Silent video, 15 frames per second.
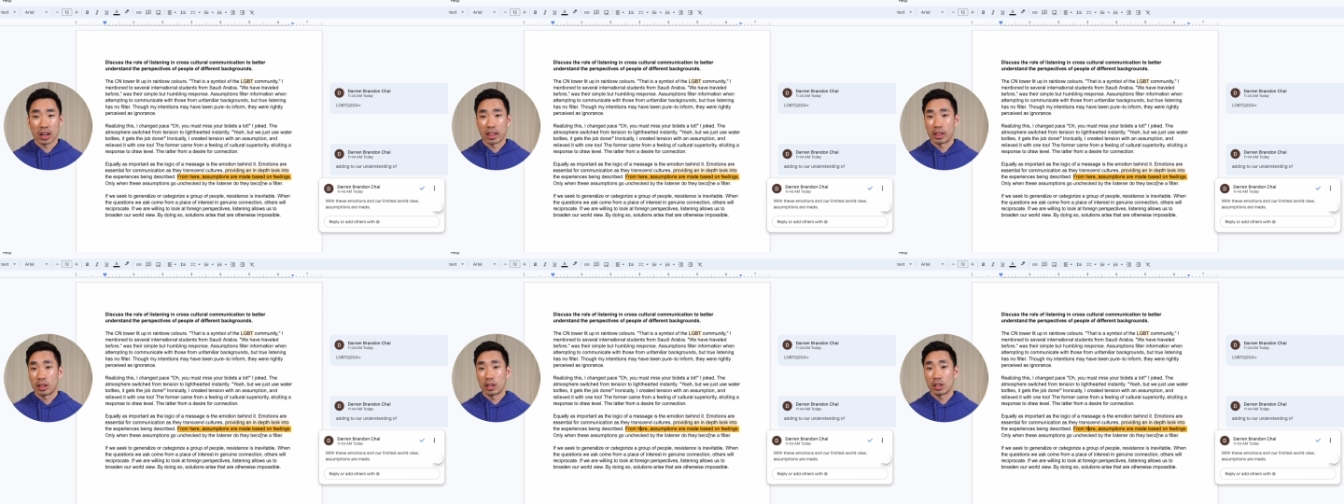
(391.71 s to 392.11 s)

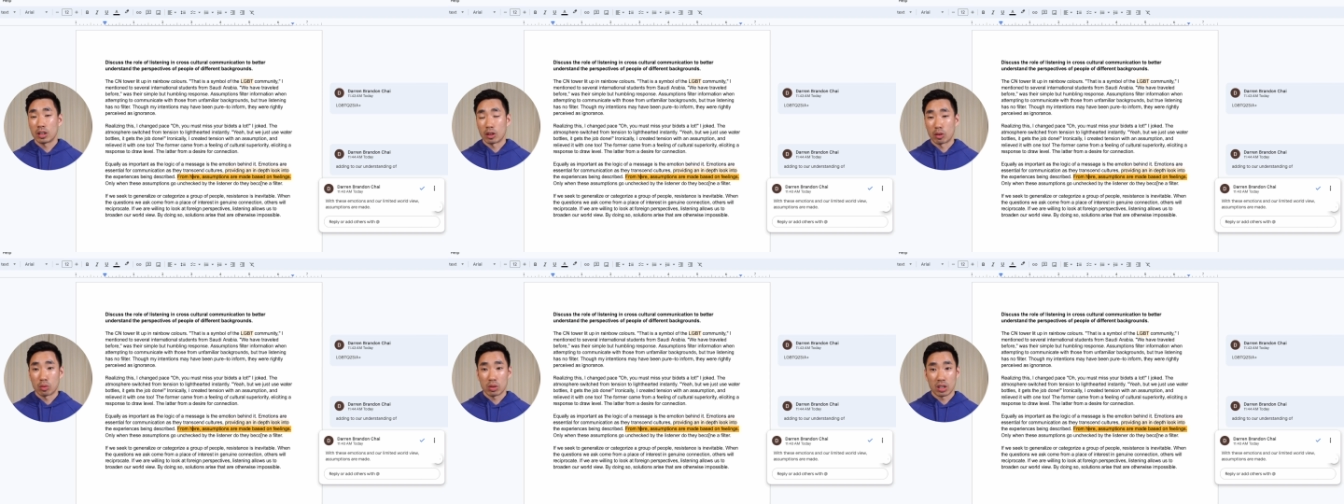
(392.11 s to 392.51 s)
and,
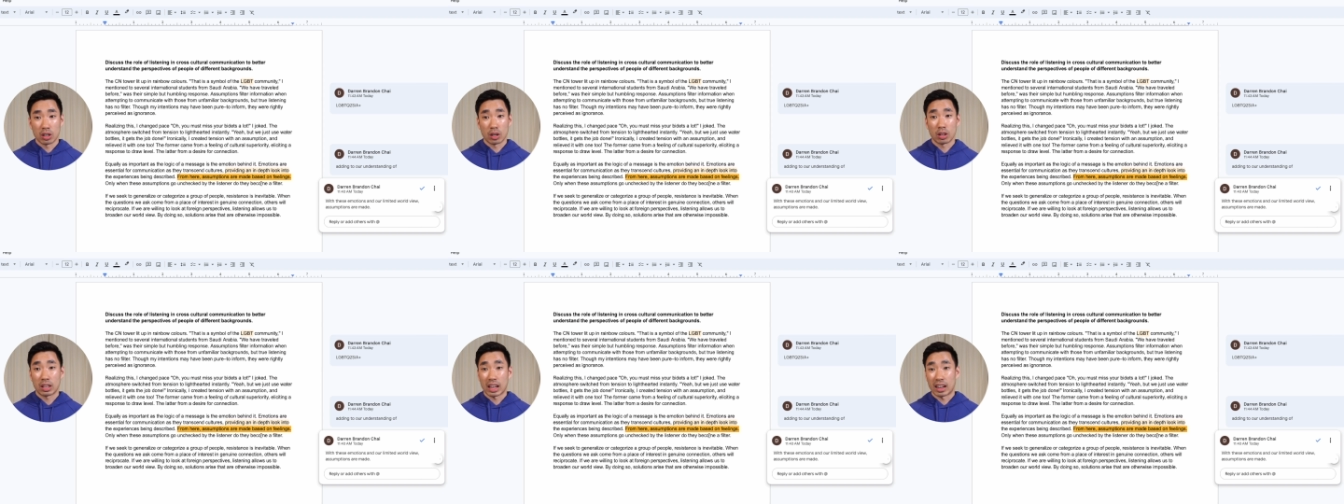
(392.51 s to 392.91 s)
you know,
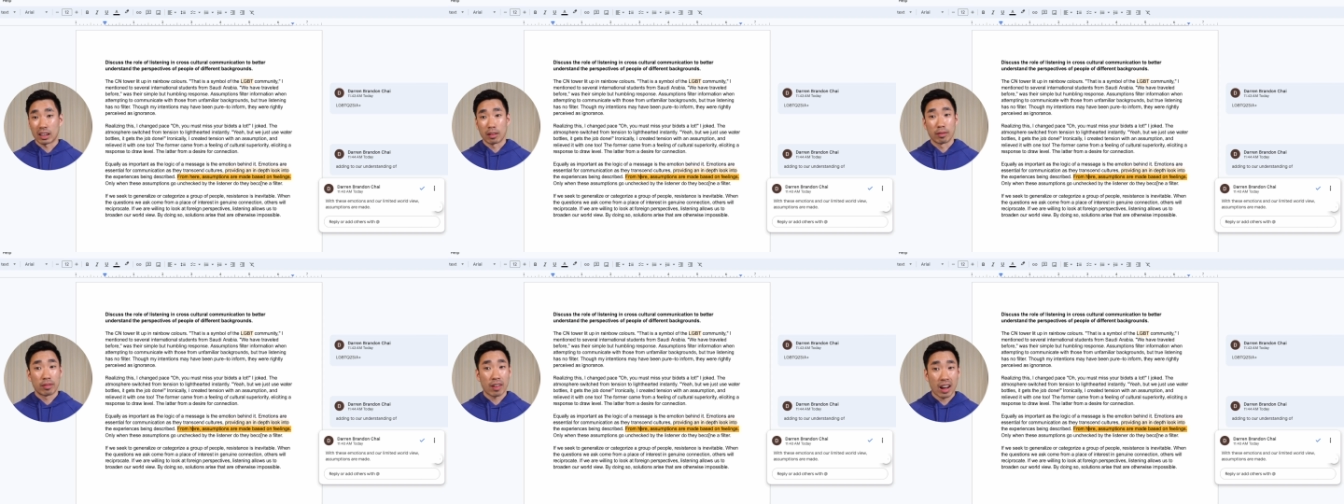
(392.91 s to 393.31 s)
you're
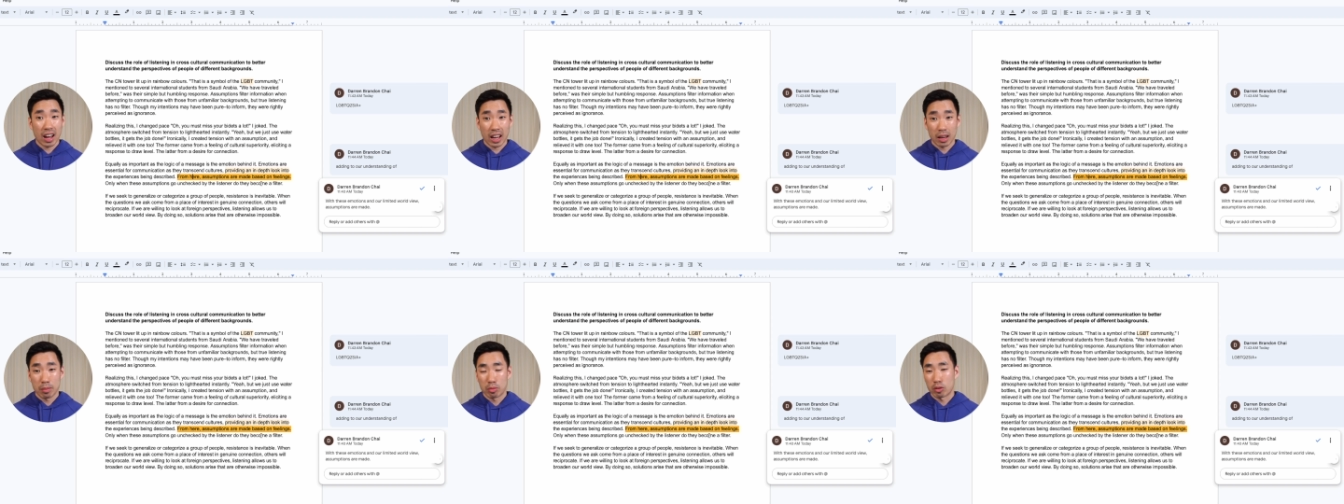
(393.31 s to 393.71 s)
getting a
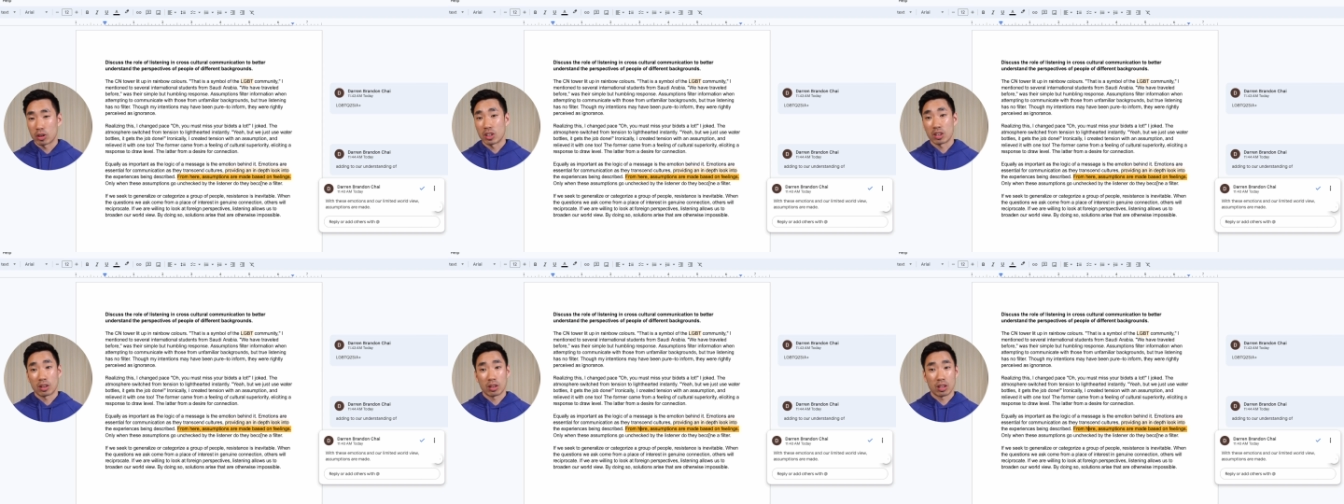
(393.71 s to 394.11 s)
vibe,
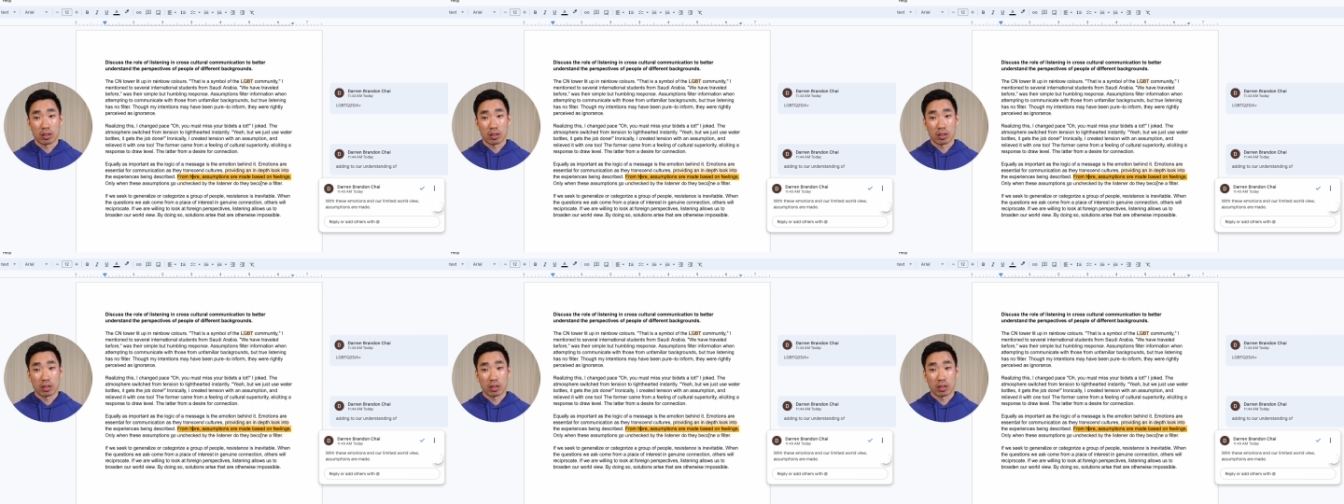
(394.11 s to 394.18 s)
or you're,